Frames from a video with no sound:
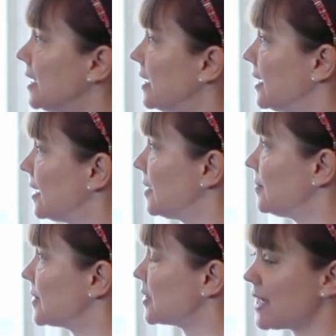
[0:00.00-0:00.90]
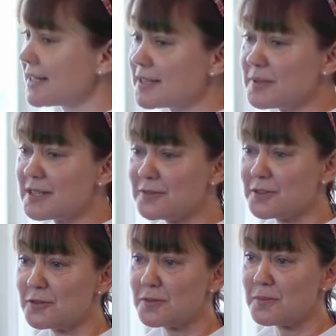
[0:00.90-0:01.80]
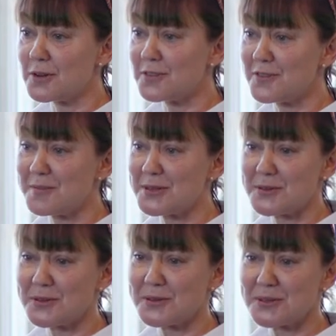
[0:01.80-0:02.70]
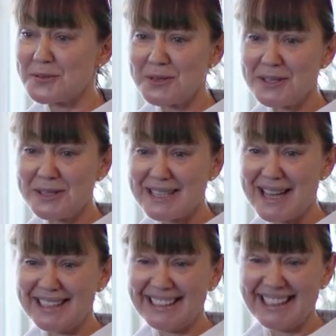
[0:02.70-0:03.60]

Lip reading: So that's a bit different from Merck Pharmaceuticals, wouldn't you say?